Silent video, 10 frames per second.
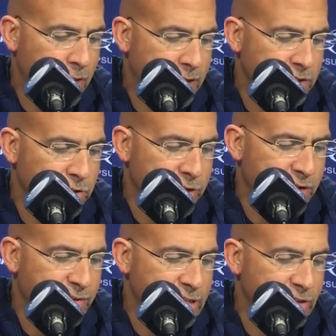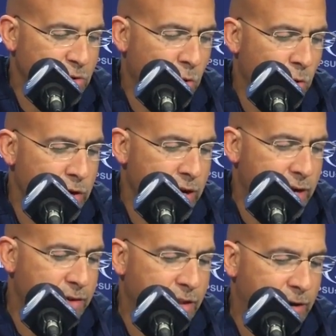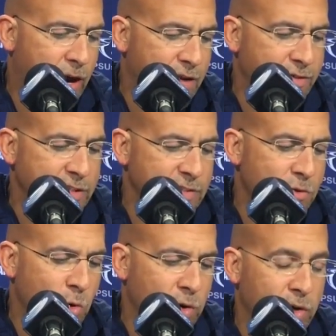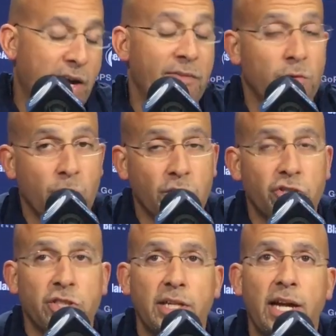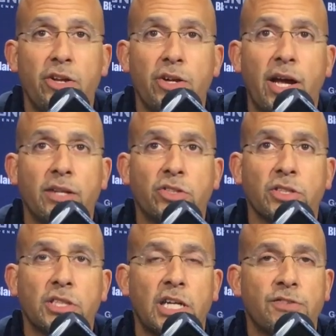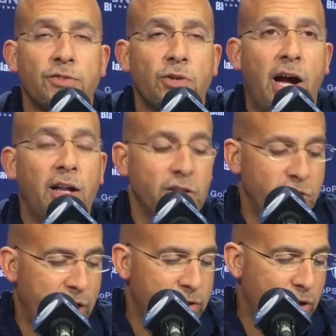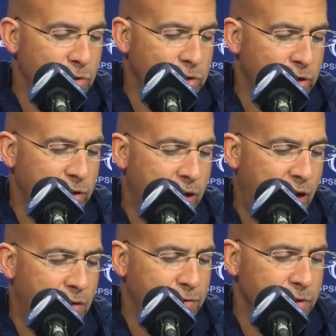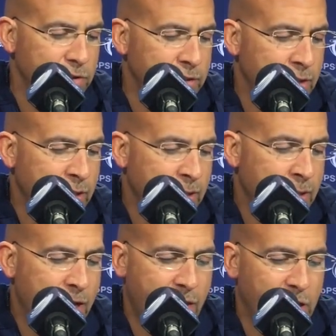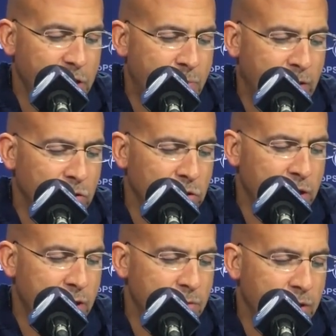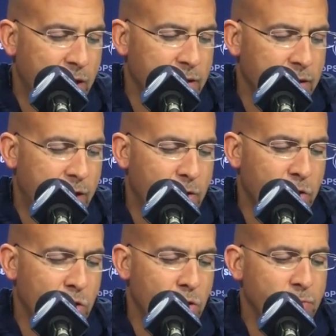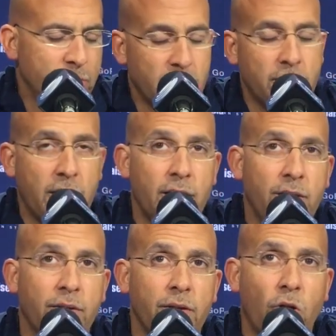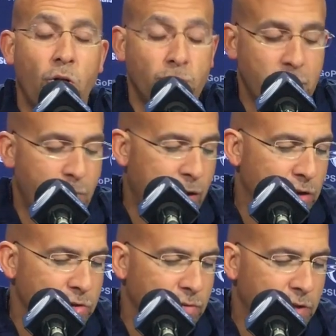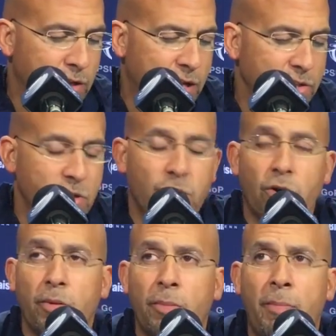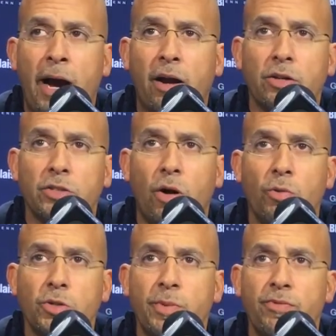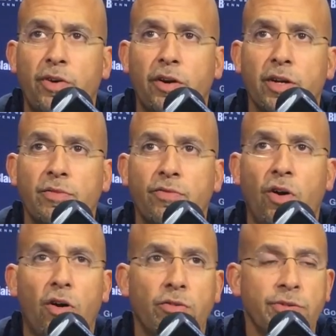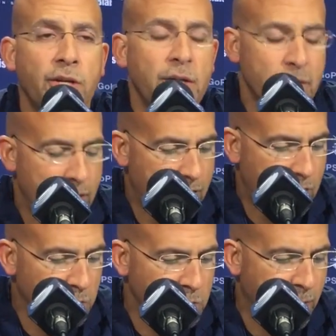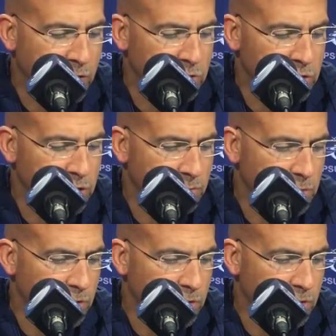As their defensive coordinator, and then our offensive coordinator, Kevin Wilson. Again, you got a successful college head coach in our conference. And then on special teams, you got Kerry Coombs and I think Combs, and we also realize, Urban Meyer's always been very involved with special teams.